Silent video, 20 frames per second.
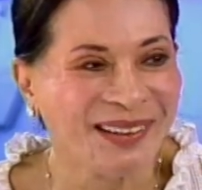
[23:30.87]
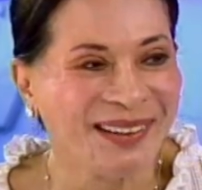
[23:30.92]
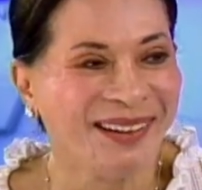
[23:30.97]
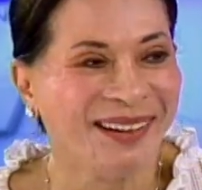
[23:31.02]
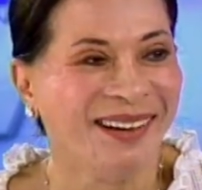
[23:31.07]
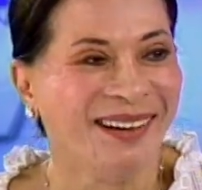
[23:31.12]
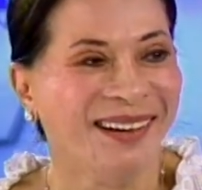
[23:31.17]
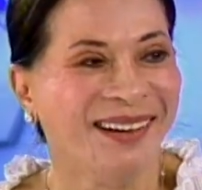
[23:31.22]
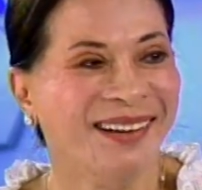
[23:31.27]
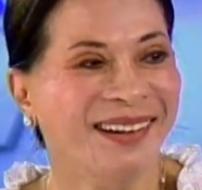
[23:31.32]

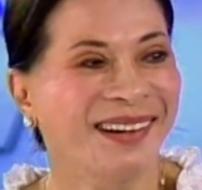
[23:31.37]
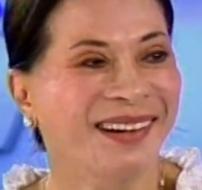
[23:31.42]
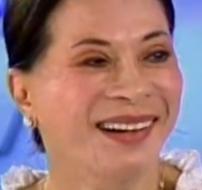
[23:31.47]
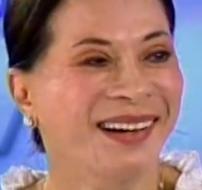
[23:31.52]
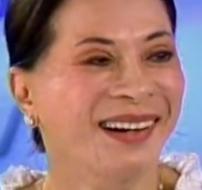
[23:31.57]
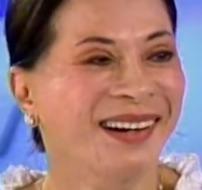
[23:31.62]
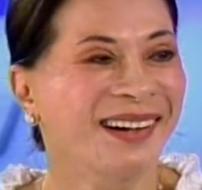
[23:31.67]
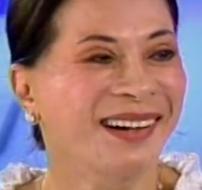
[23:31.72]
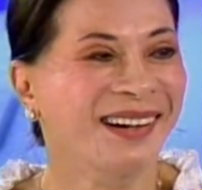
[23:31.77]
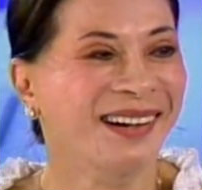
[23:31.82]
Yeah. All
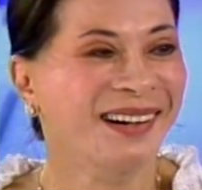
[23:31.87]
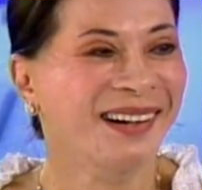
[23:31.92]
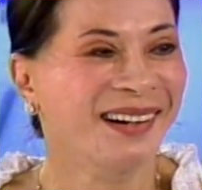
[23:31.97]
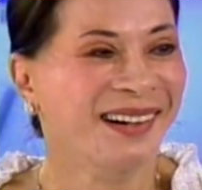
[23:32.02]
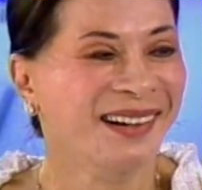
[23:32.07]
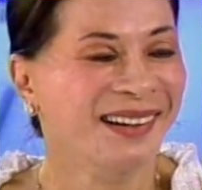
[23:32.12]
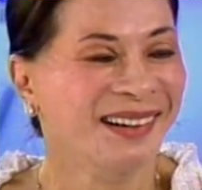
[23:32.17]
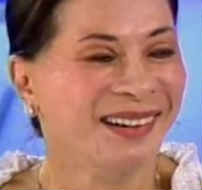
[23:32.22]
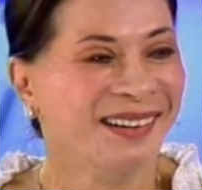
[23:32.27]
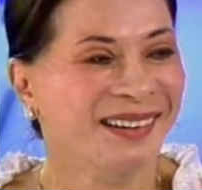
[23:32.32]
right. Now, do
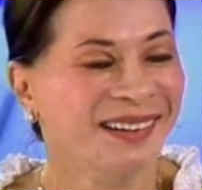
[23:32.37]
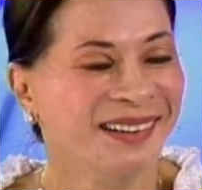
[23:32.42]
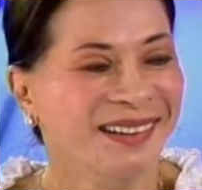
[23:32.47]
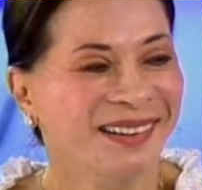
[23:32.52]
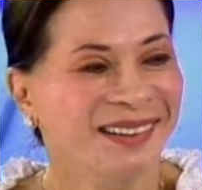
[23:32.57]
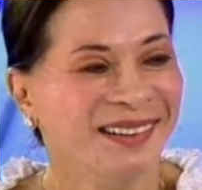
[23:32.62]
you think,